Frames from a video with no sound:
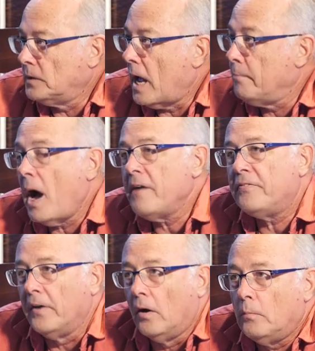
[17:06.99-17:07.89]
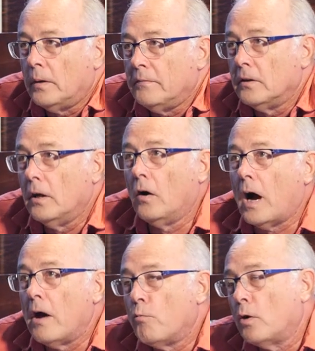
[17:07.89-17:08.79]
And my film, even though
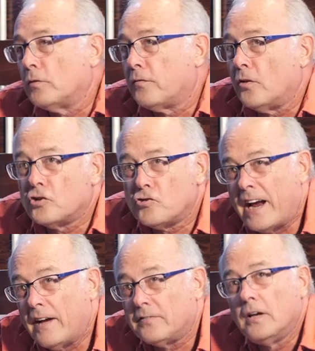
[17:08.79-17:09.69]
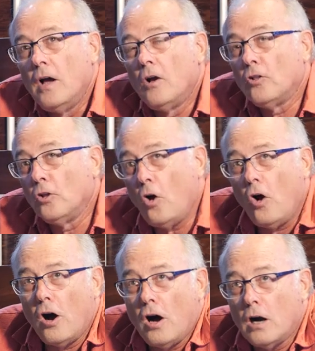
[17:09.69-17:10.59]
I wrote the first draft
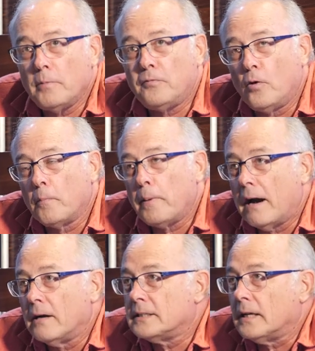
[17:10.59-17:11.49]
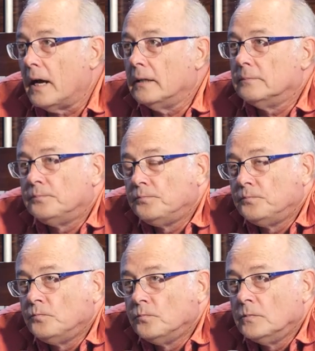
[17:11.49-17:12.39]
long before Parasite.
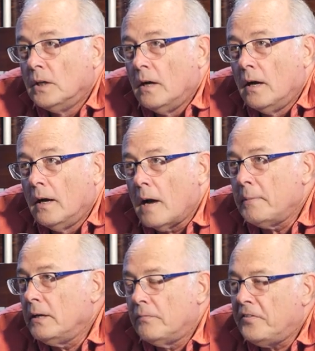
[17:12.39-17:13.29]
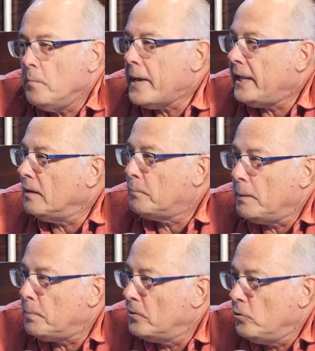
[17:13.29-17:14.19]
I mean, filmmaking
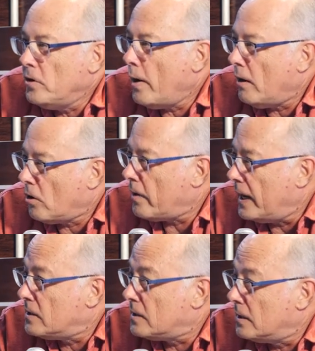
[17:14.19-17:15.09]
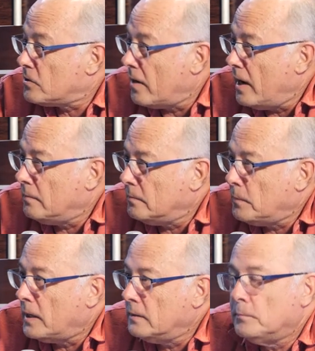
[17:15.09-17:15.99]
people, you know how crazy it is, right?
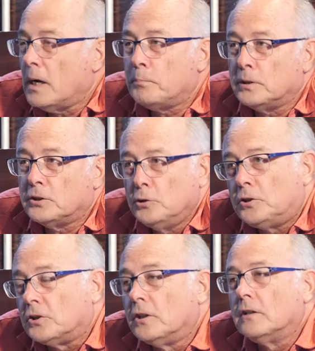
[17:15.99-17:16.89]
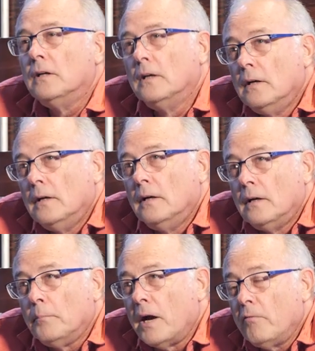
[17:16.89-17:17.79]
My, my producer,
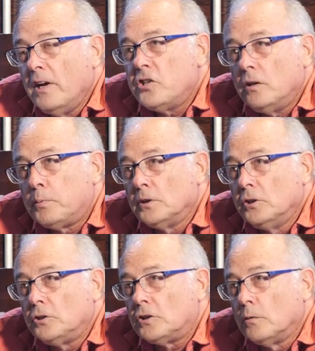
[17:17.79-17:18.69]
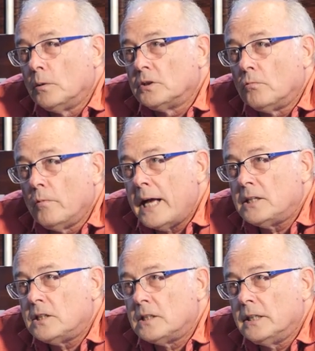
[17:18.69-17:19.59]
my original producer was
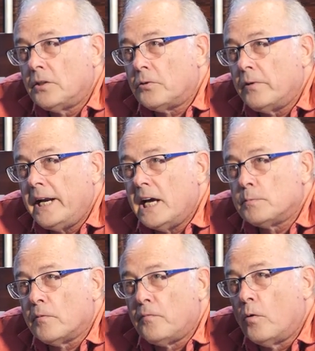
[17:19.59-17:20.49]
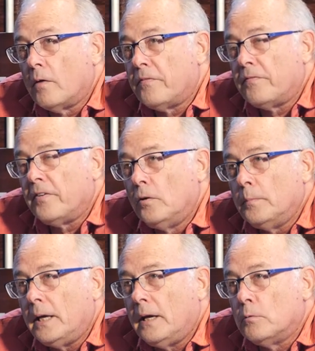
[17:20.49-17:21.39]
arrested three days before
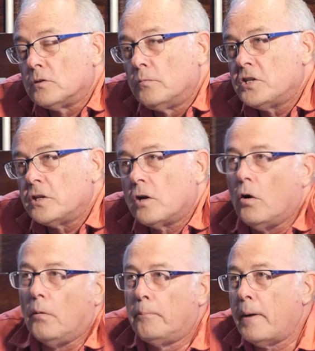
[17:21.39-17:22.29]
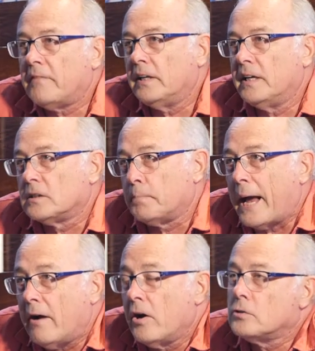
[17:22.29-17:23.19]
filming. It was originally called Beverly Hills
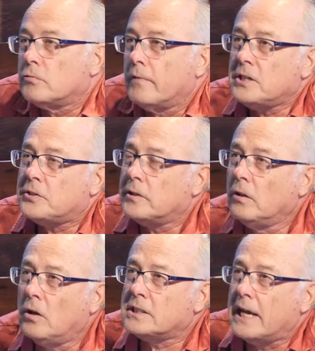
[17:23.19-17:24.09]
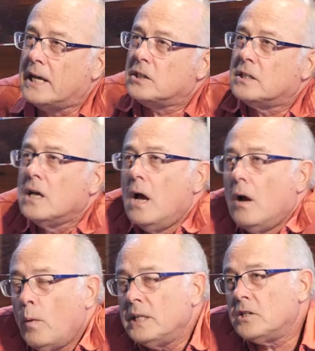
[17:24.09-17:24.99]
Barry. He was arrested in Los Angeles,
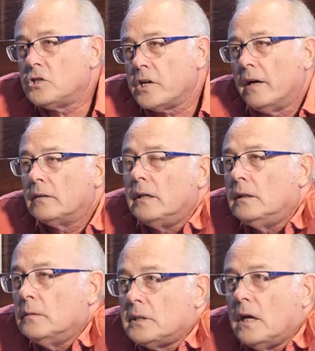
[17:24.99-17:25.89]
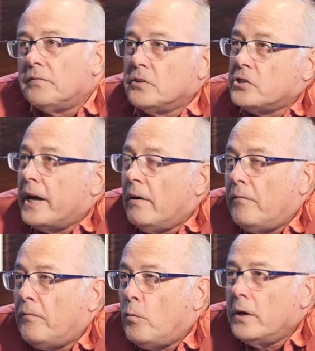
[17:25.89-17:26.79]
went to jail, killed himself in jail.
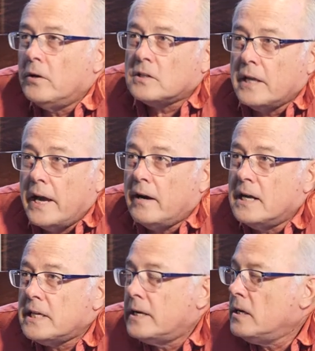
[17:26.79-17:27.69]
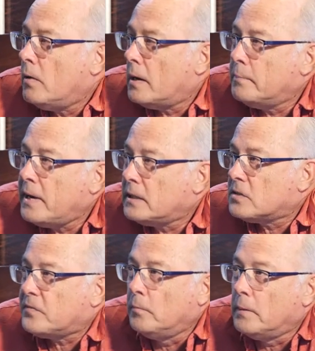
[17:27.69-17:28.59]
Four years later, I said, you know what, I'm going to make
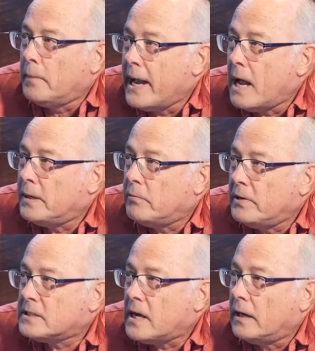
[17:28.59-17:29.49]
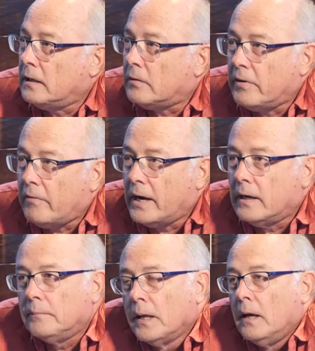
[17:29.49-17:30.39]
this film in Miami and retitle it and rewrite
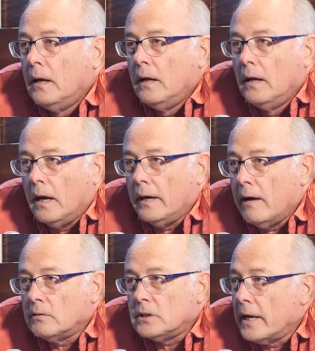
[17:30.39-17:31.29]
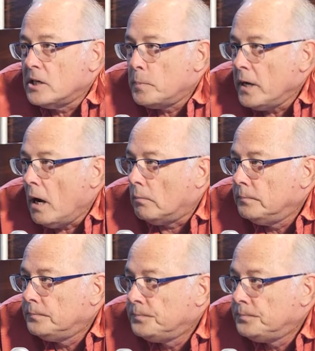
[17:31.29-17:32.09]
it. And now it's on HBO.